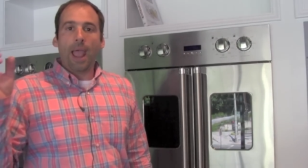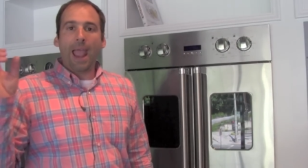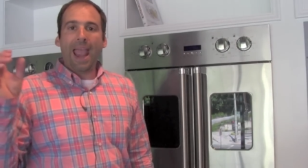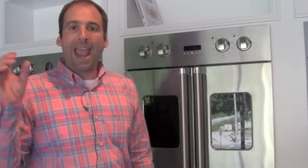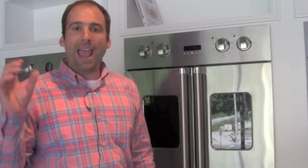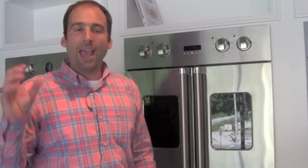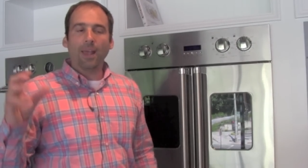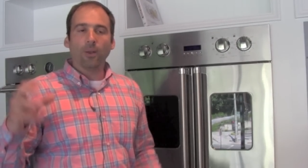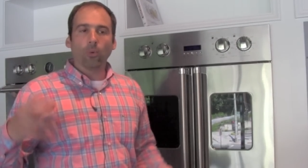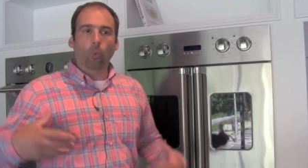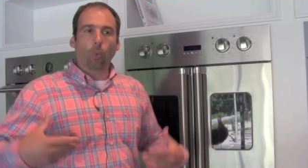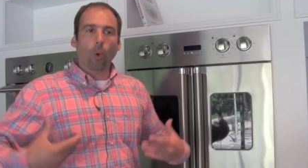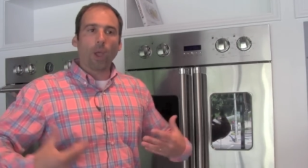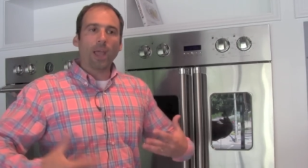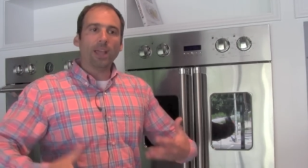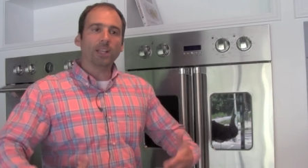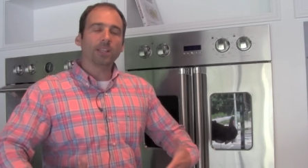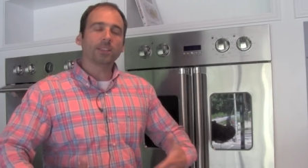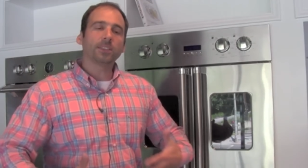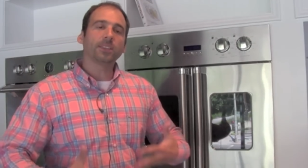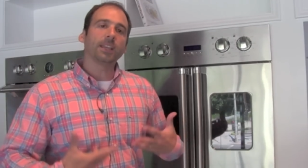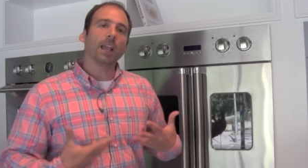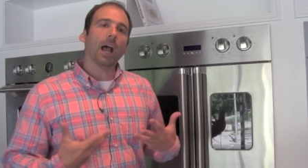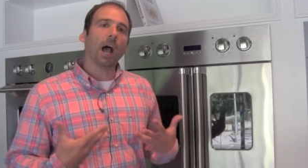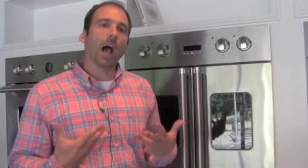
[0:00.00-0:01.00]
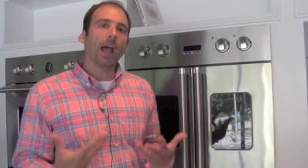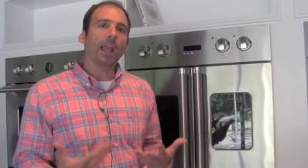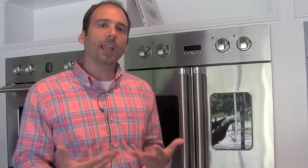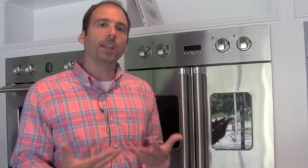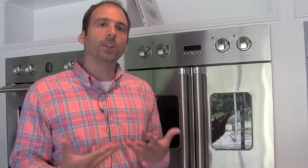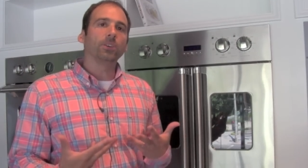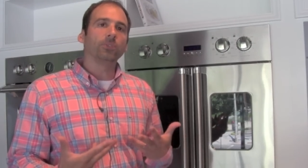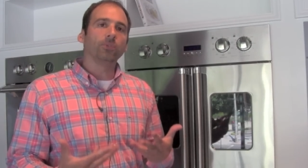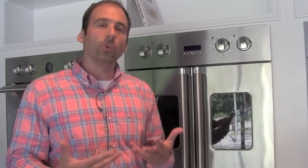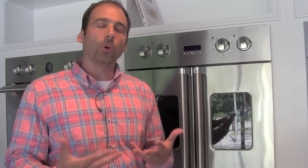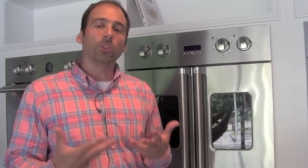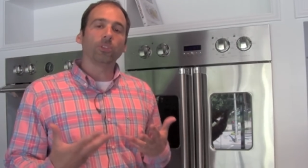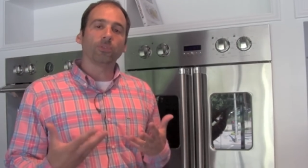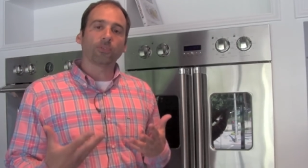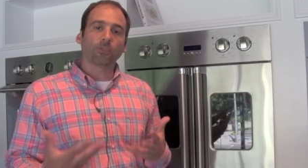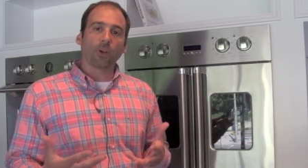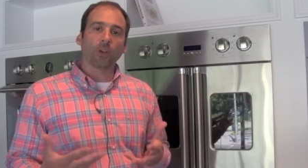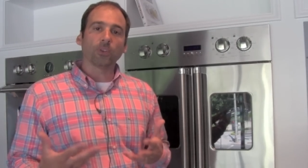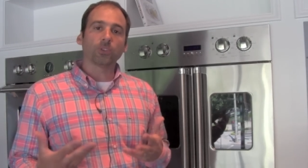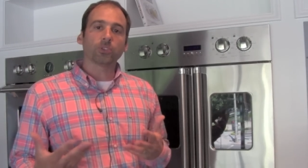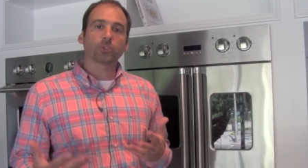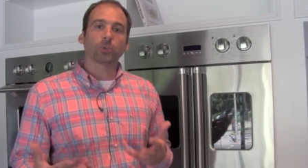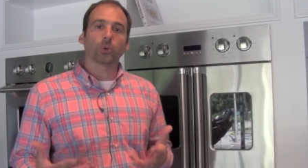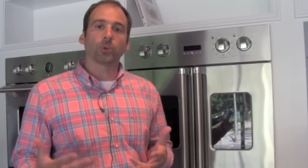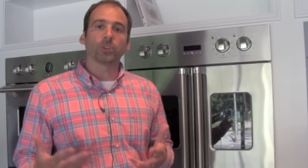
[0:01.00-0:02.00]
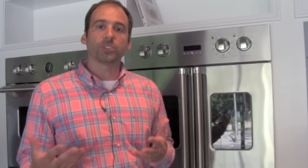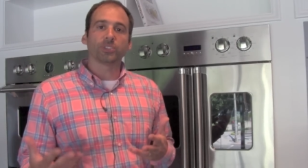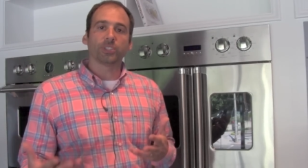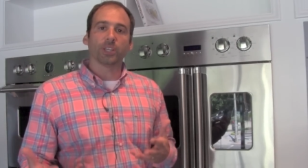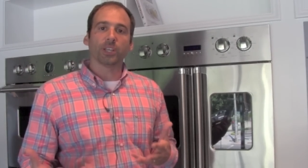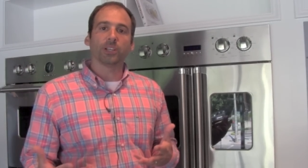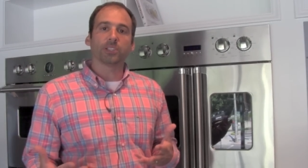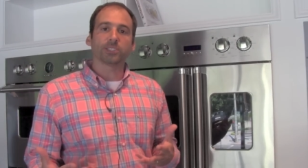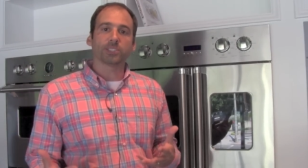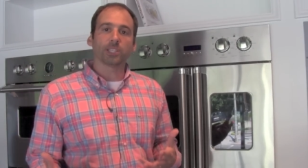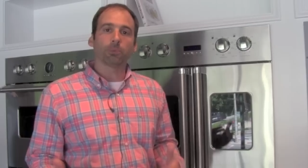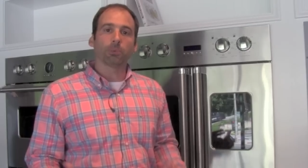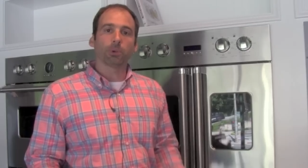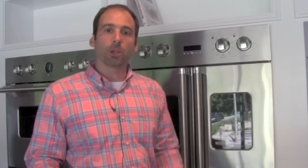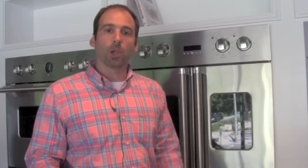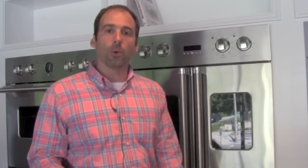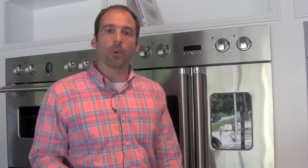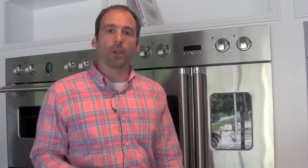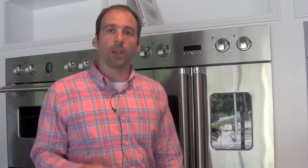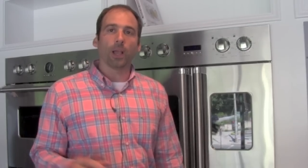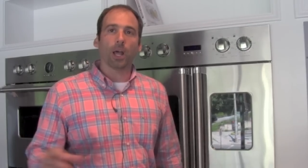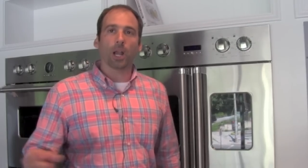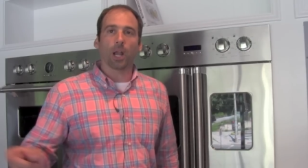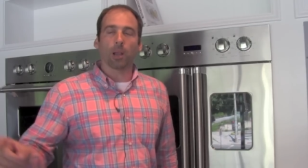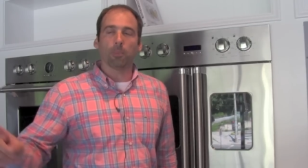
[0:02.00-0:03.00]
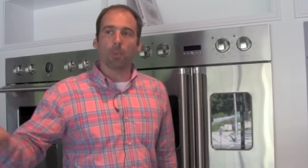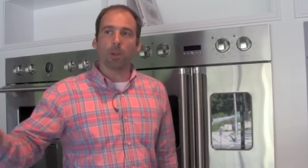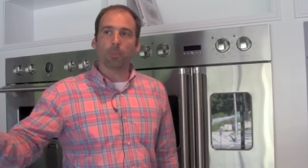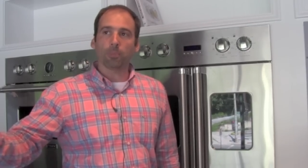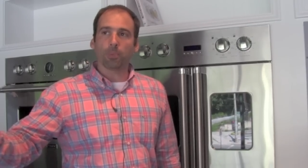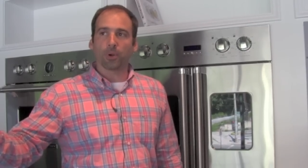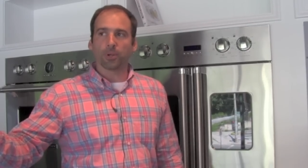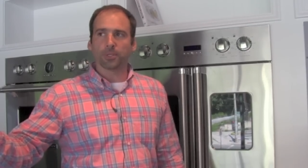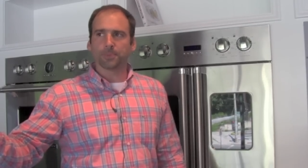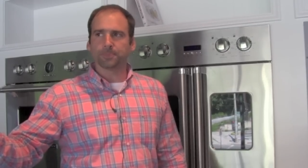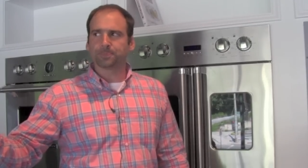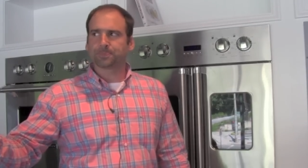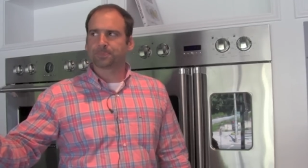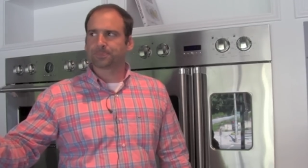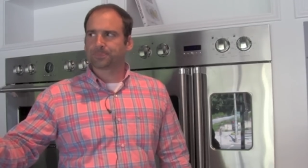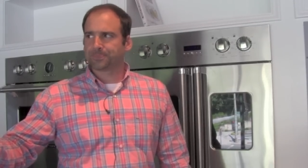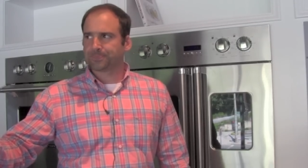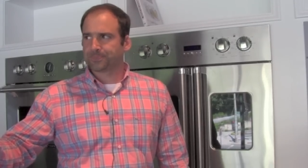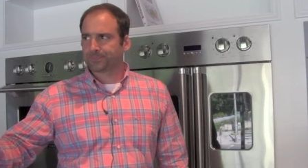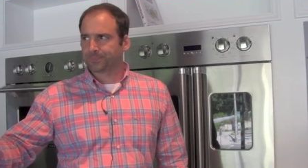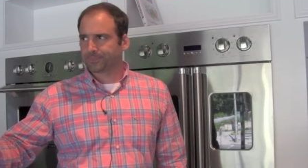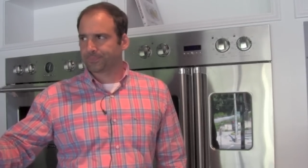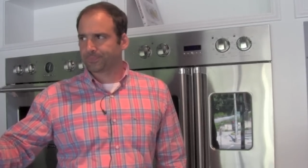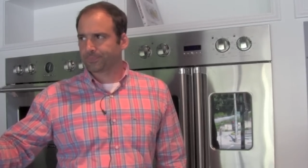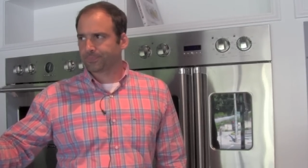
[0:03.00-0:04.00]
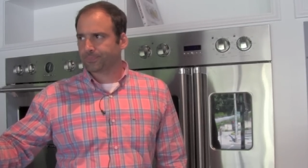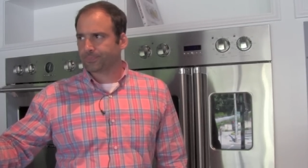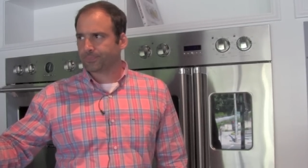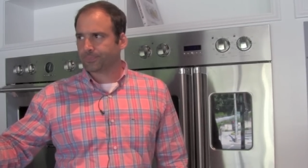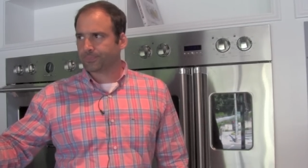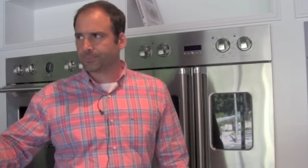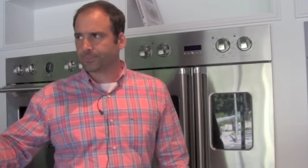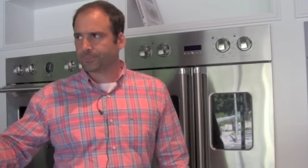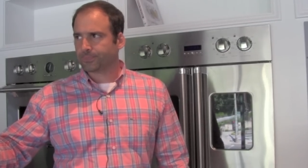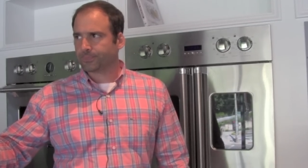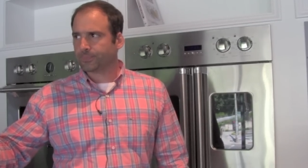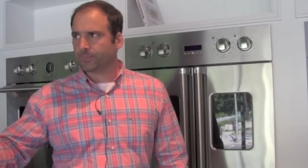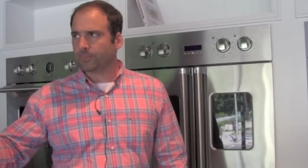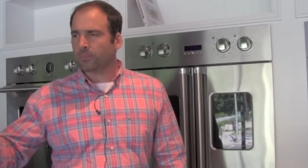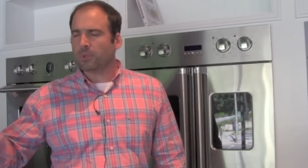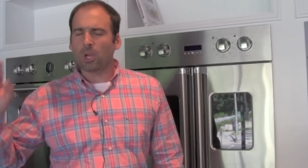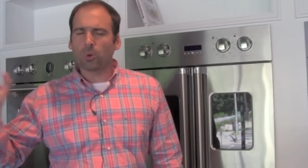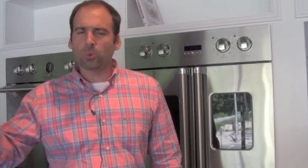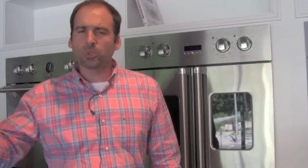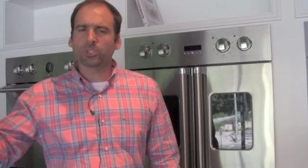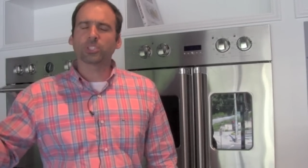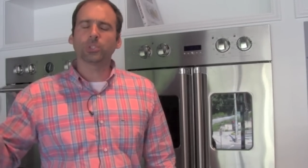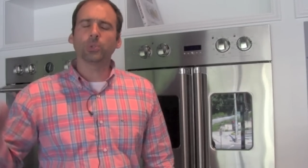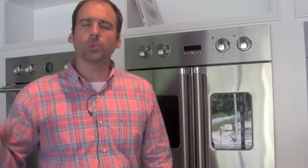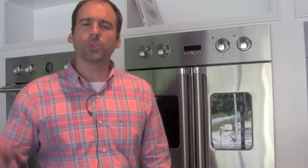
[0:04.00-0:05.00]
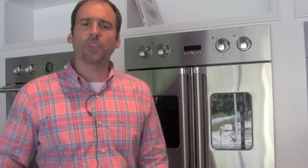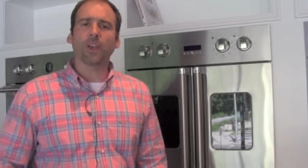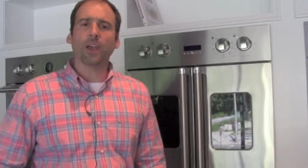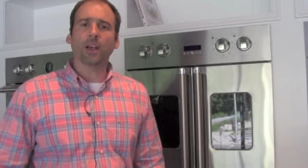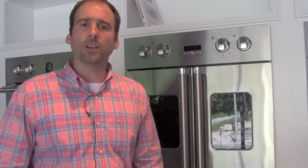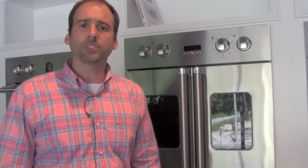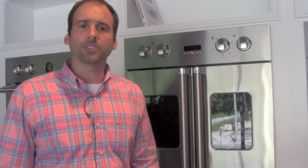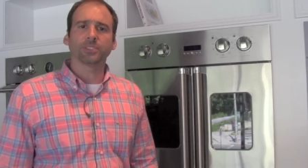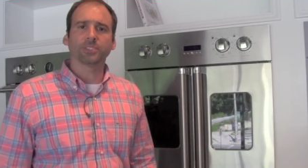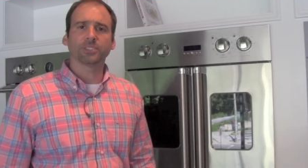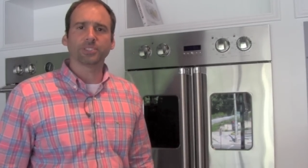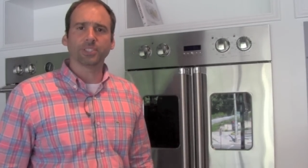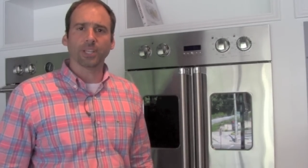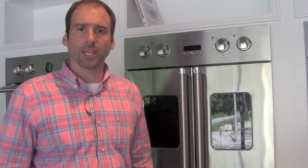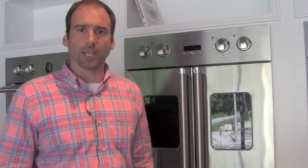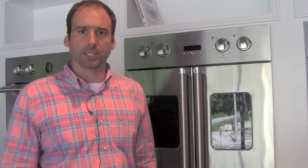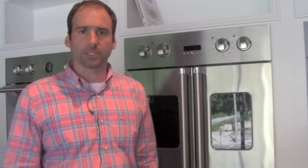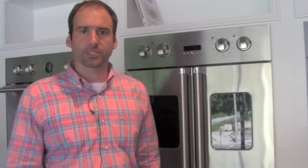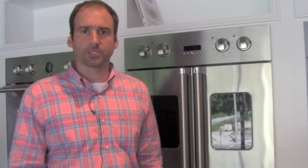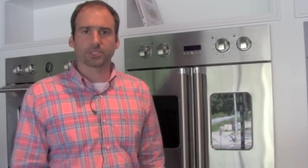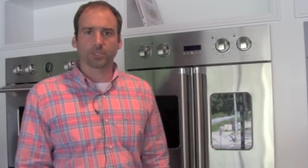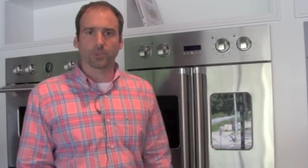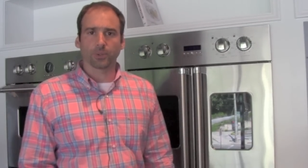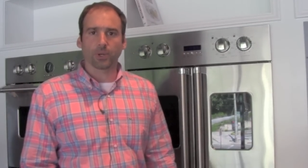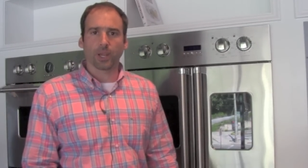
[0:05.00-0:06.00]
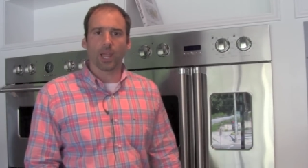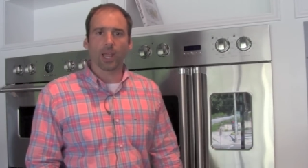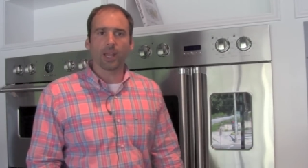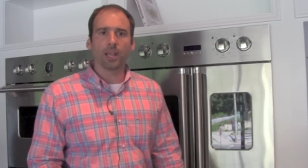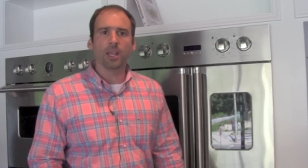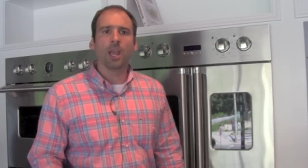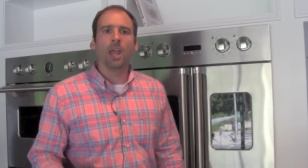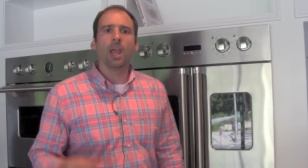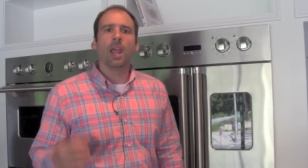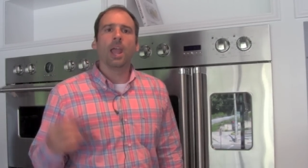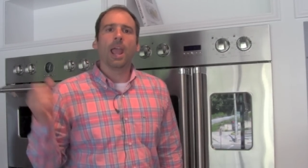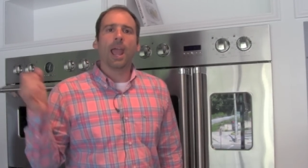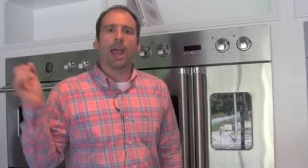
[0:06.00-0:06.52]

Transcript: And right at the height of all the French door sales that were going on, I remember it was 2006, okay?